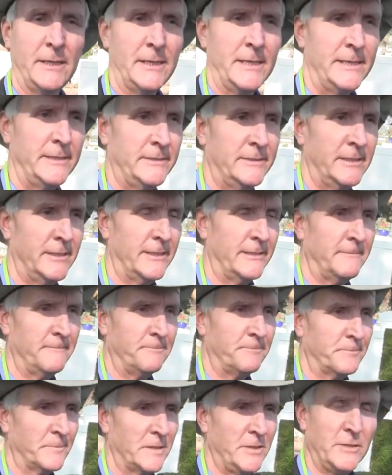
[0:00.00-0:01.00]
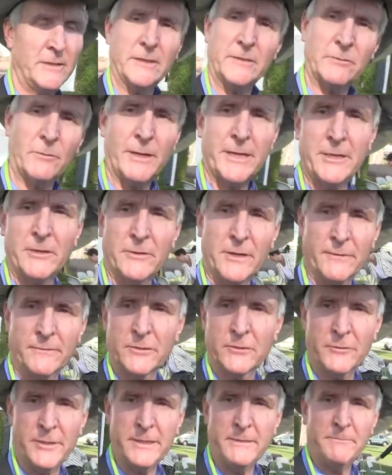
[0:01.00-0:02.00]
is that that's why you don't have a
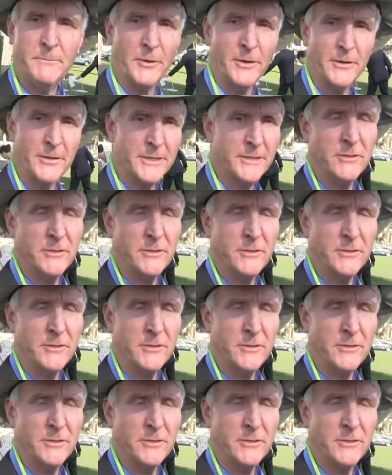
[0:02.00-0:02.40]
Green Party,